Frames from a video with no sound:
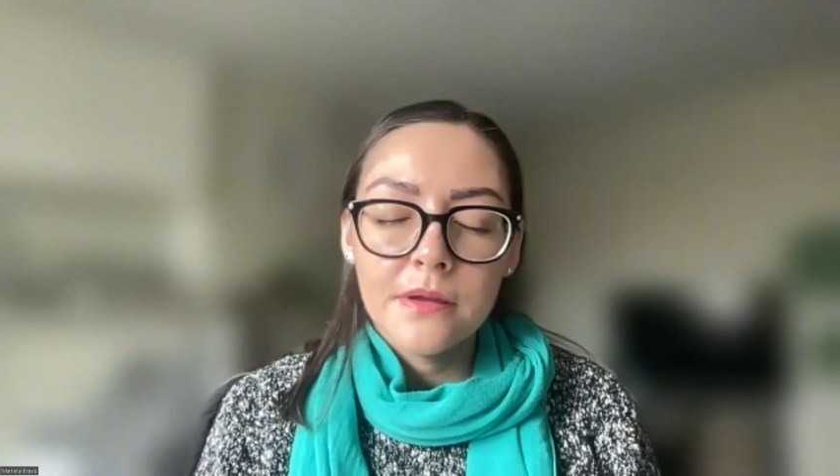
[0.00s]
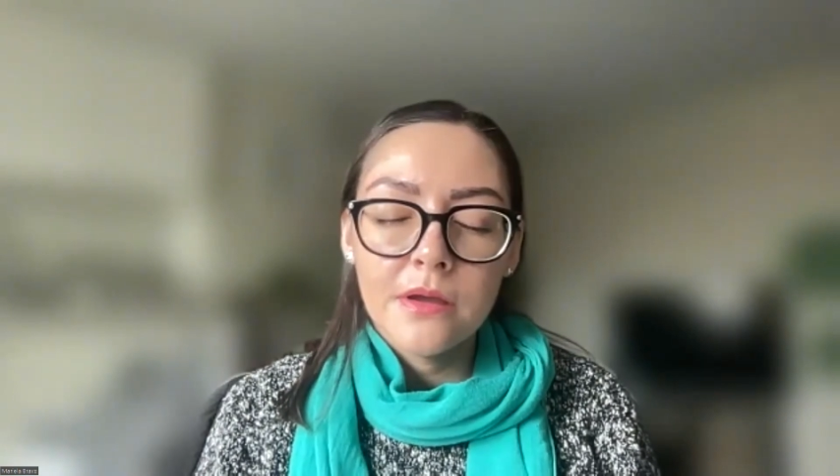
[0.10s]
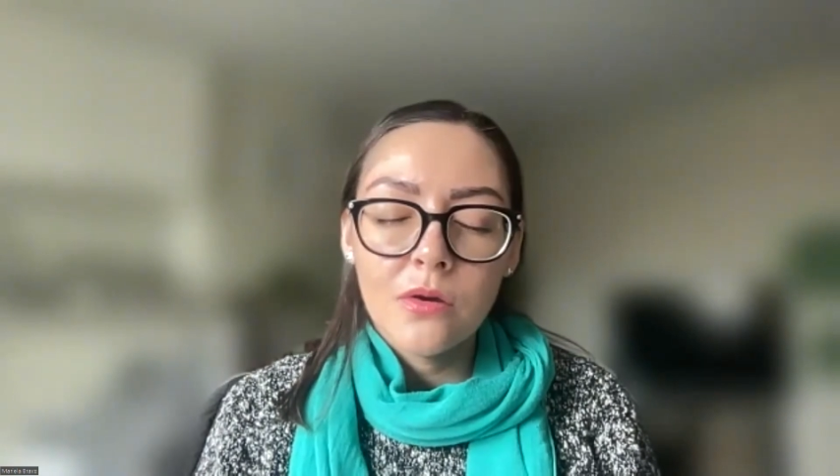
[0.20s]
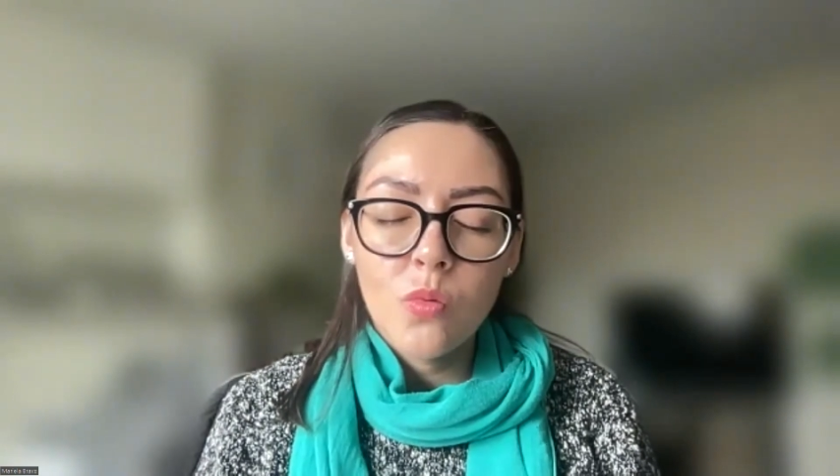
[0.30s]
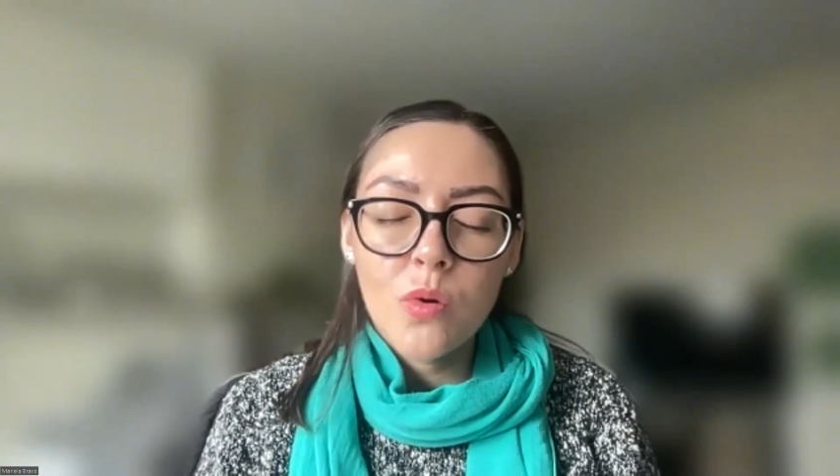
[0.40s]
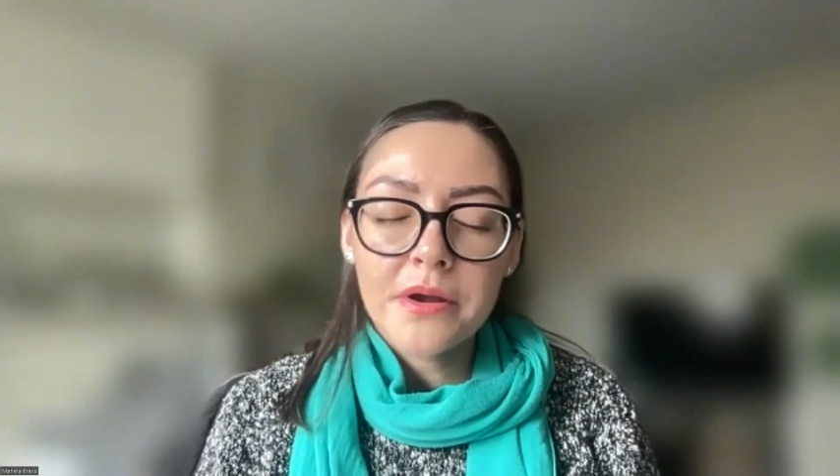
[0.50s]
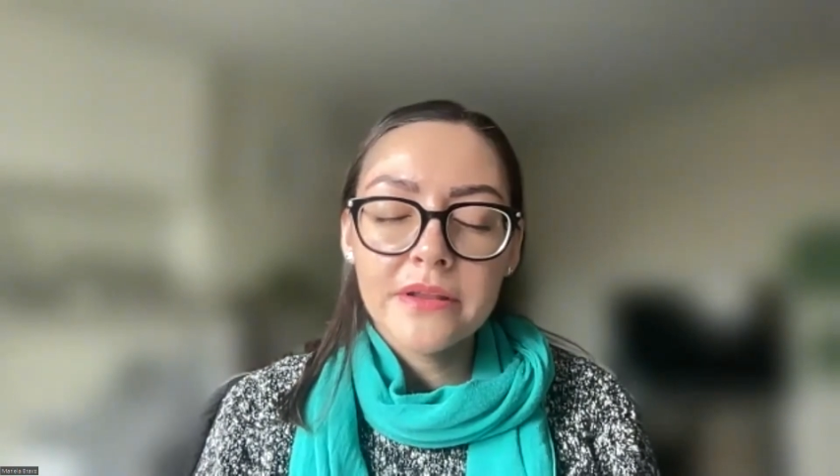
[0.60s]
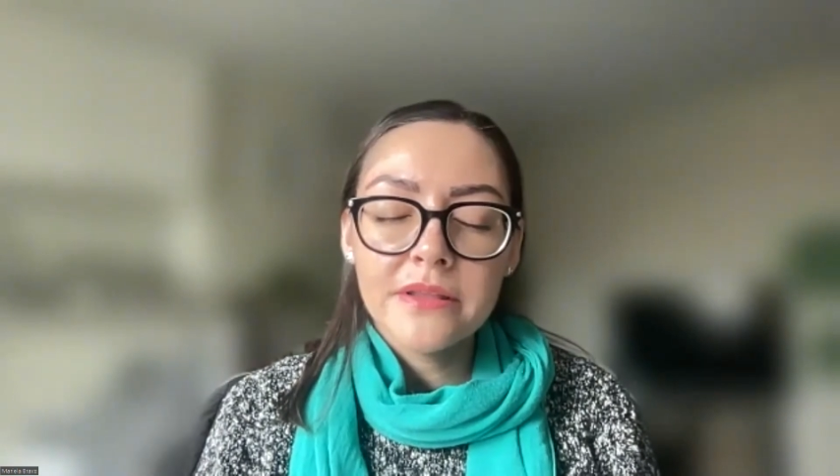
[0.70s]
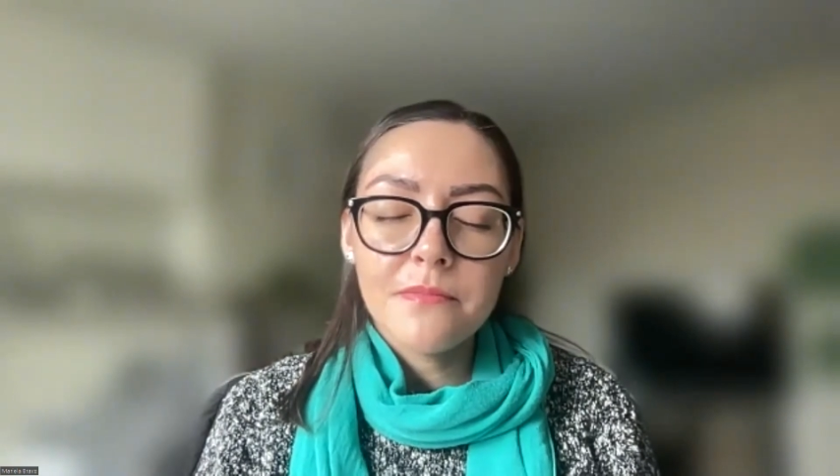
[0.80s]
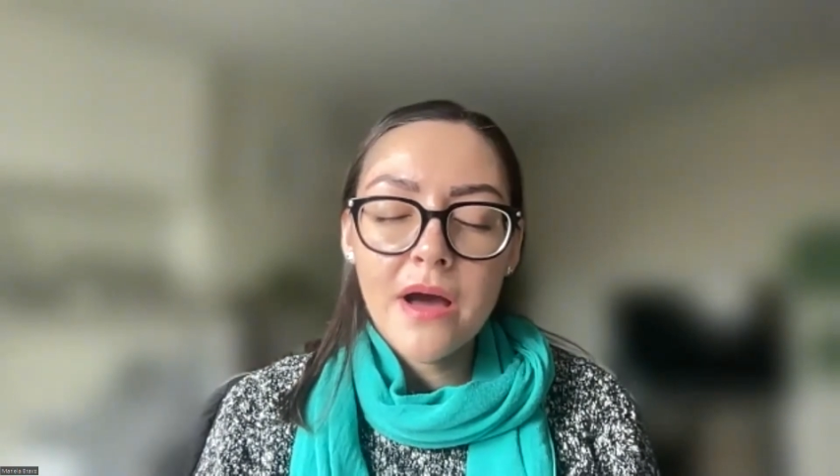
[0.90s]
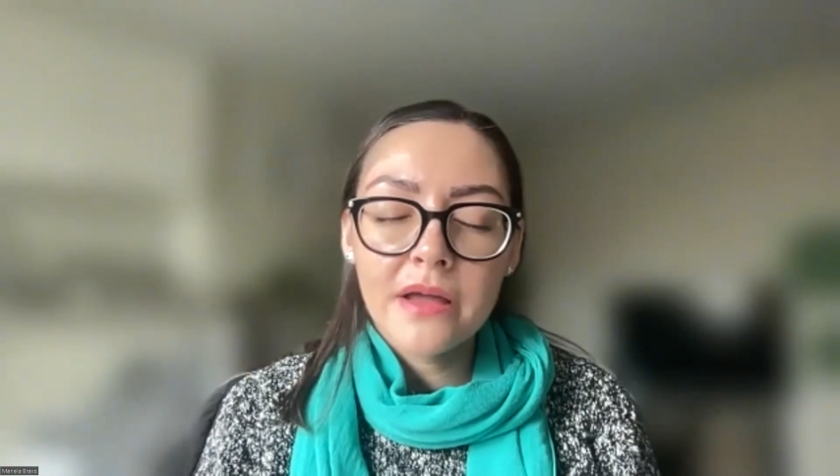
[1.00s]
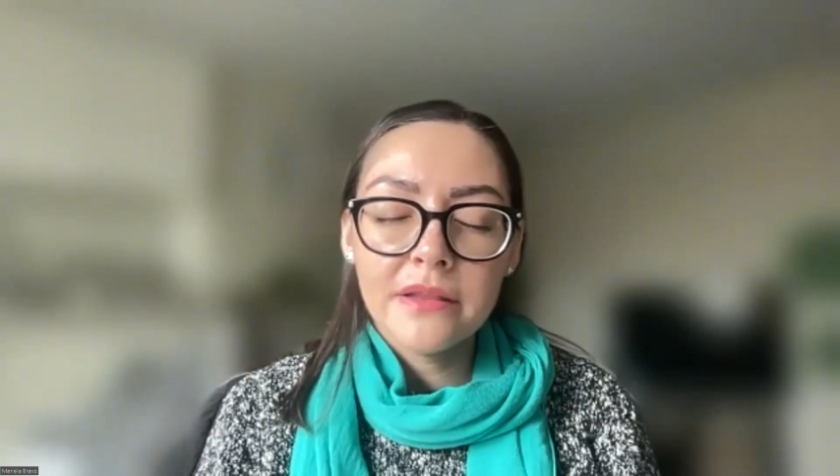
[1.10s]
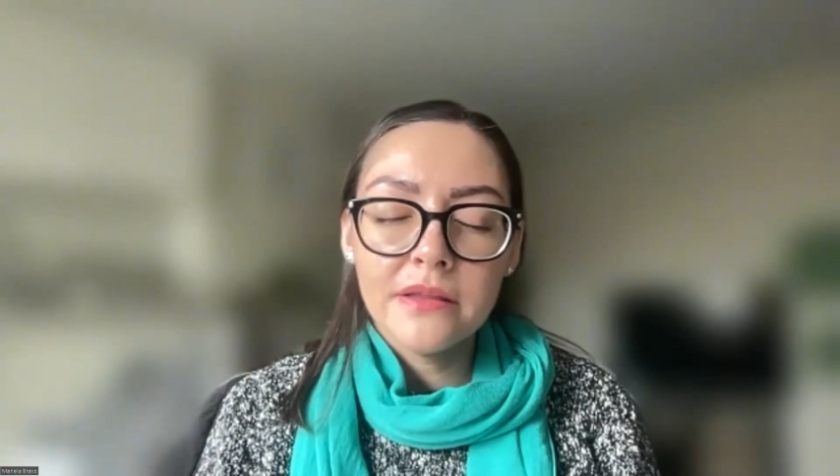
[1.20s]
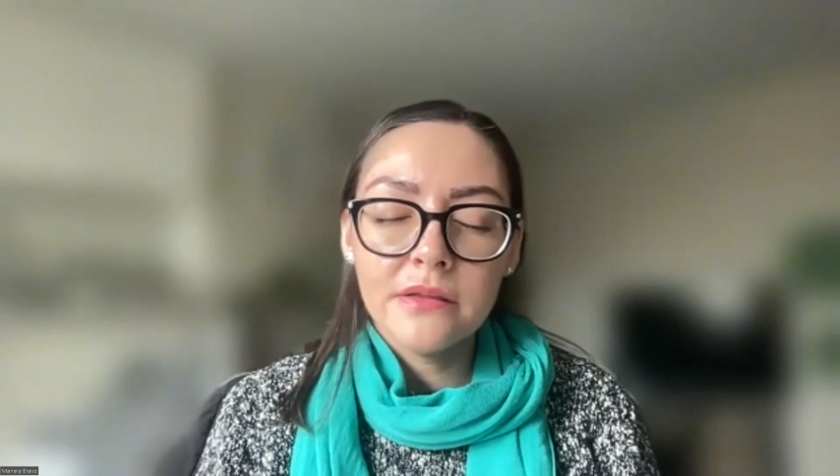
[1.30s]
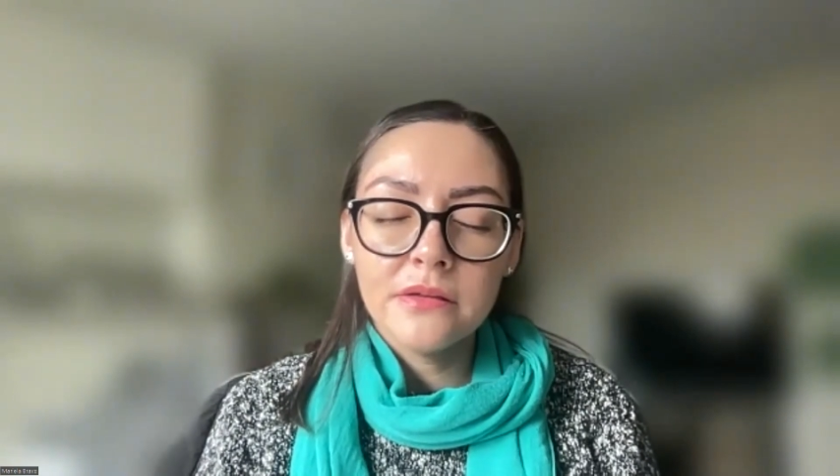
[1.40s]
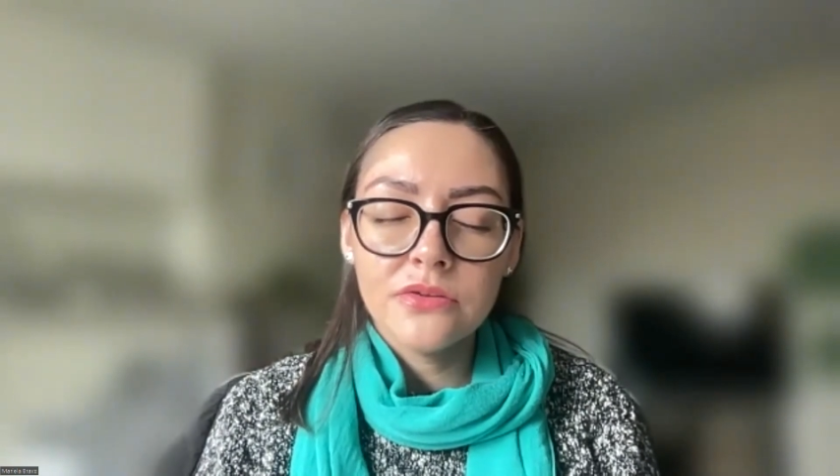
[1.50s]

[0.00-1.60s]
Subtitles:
And where in the body